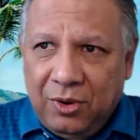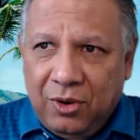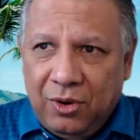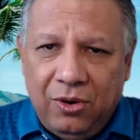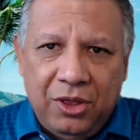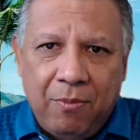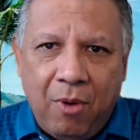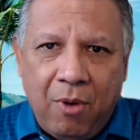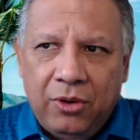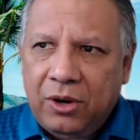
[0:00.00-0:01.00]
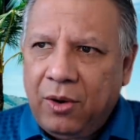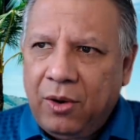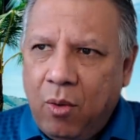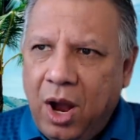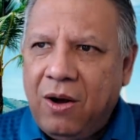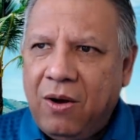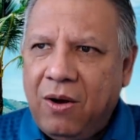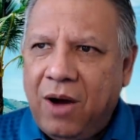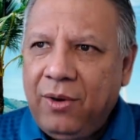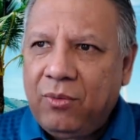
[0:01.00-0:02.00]
some girl in the mall and you're like,
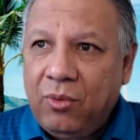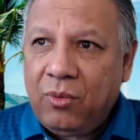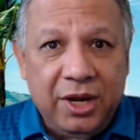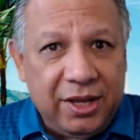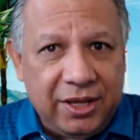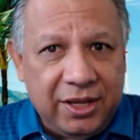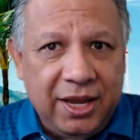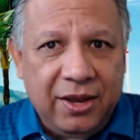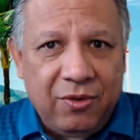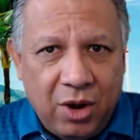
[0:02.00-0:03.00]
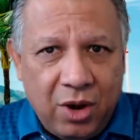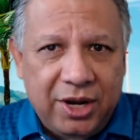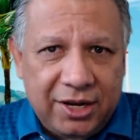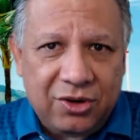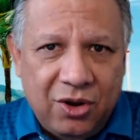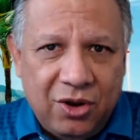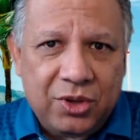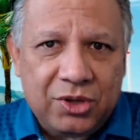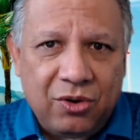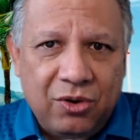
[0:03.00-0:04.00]
wow, I really want to get to
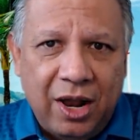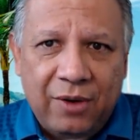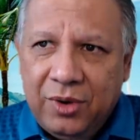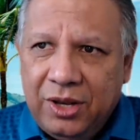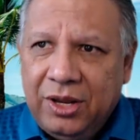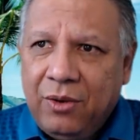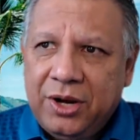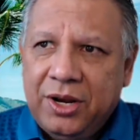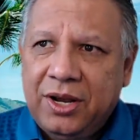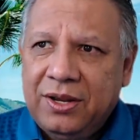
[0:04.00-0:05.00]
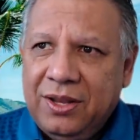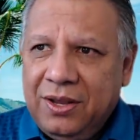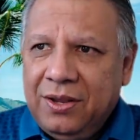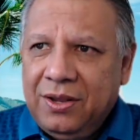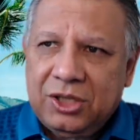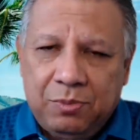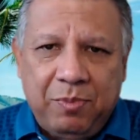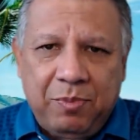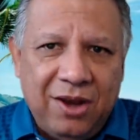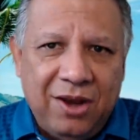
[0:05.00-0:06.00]
know this girl. I really want to
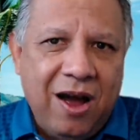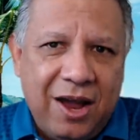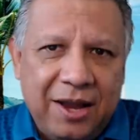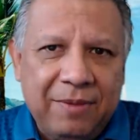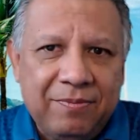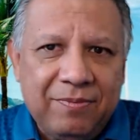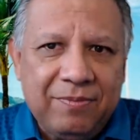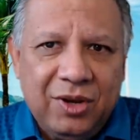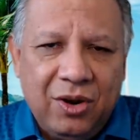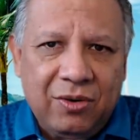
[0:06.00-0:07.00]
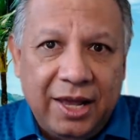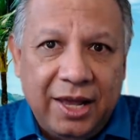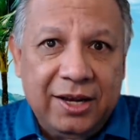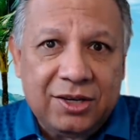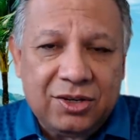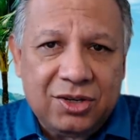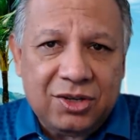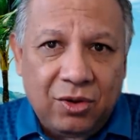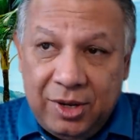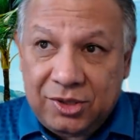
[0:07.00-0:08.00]
spend time, you know, getting to,
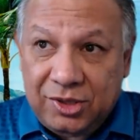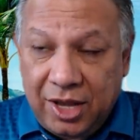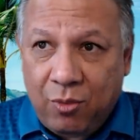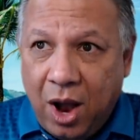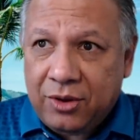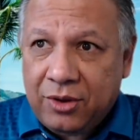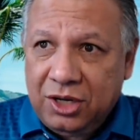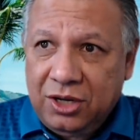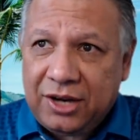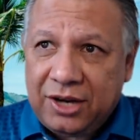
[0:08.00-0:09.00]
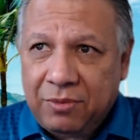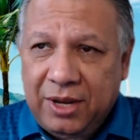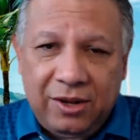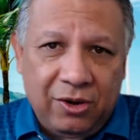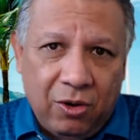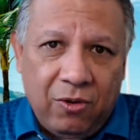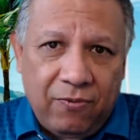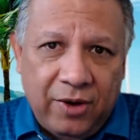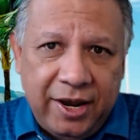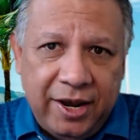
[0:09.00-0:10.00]
to I mean, it's like, wow, she could actually be
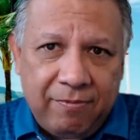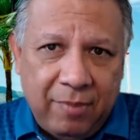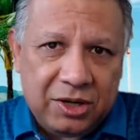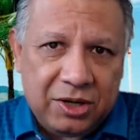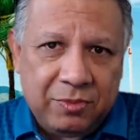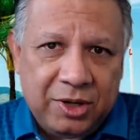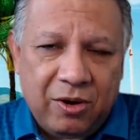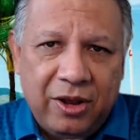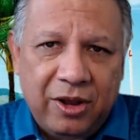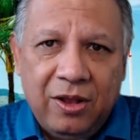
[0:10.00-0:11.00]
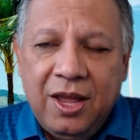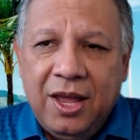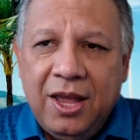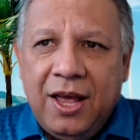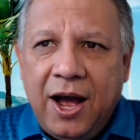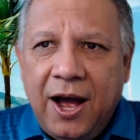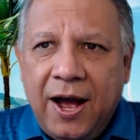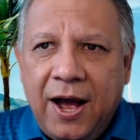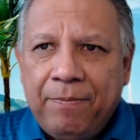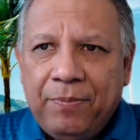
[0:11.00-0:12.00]
girlfriend marriage material.
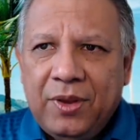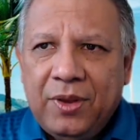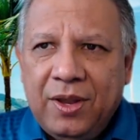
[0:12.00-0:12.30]
Um,